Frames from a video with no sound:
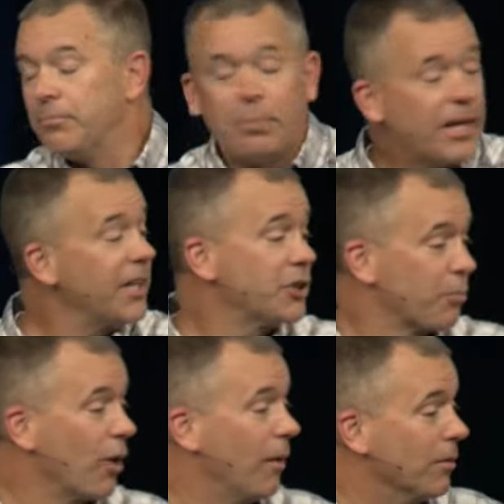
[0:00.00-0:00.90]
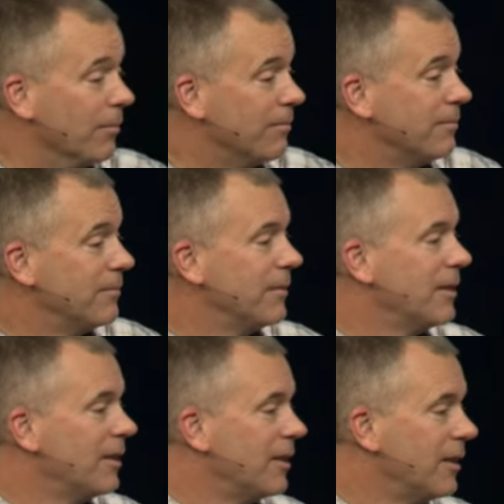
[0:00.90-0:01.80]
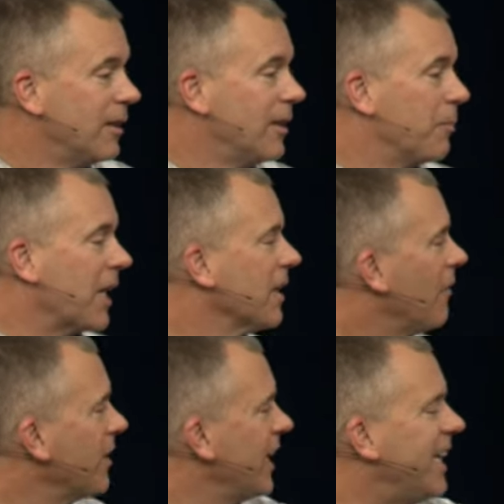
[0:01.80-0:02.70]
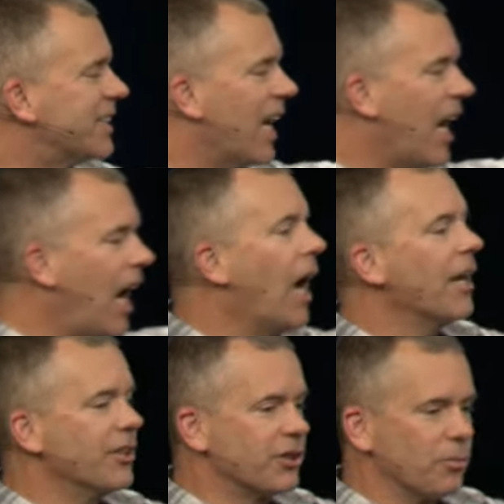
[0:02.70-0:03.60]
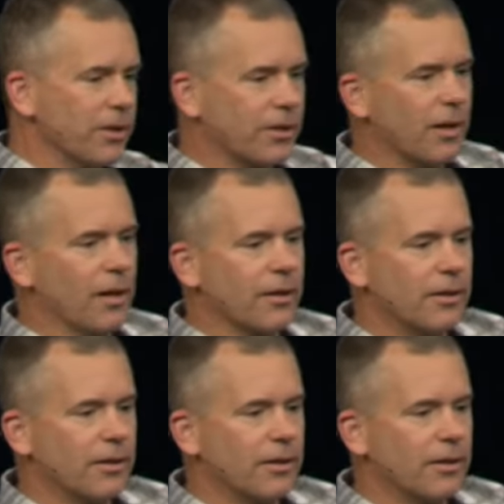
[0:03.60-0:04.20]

But it is a problem. But I love that he's honest with God.